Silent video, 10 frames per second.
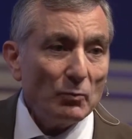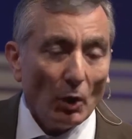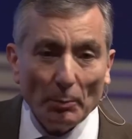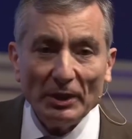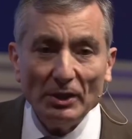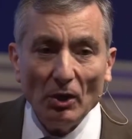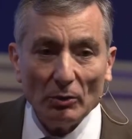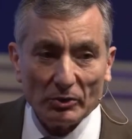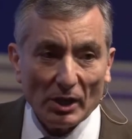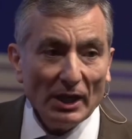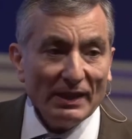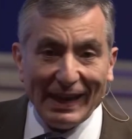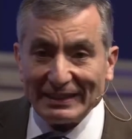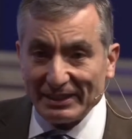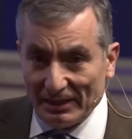Nobody knows.
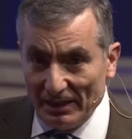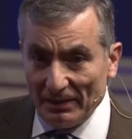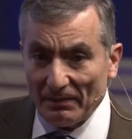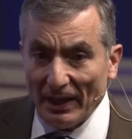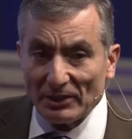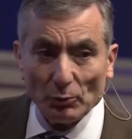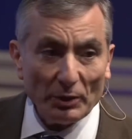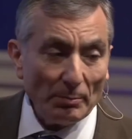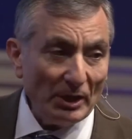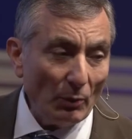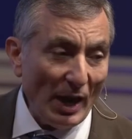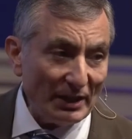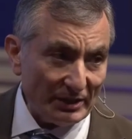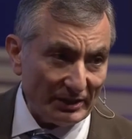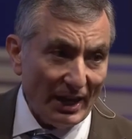That's with amino
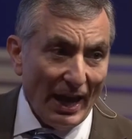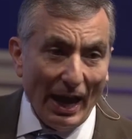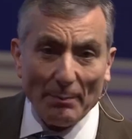acids.